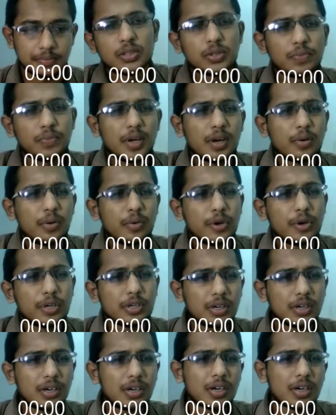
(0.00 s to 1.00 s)
We are going to
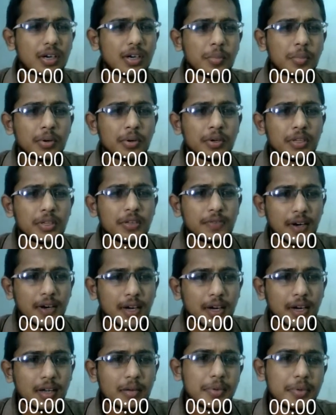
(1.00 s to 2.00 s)
learn about the
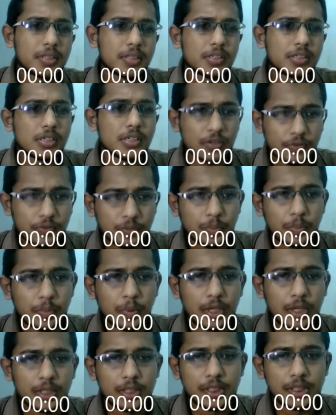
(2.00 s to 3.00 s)
fundamentals of
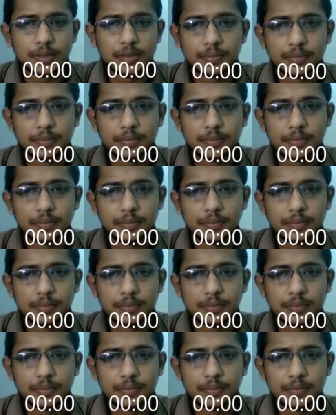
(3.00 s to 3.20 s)
polity.